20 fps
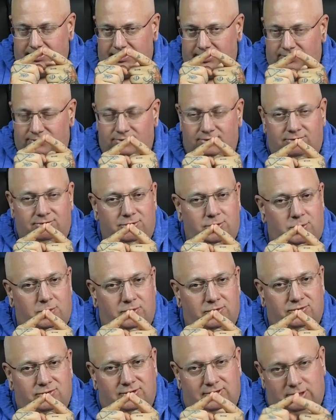is, of
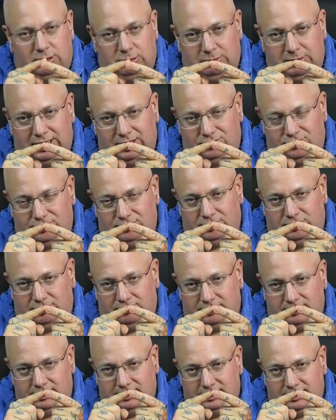course,
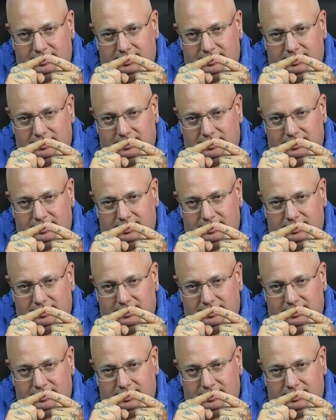dimensional.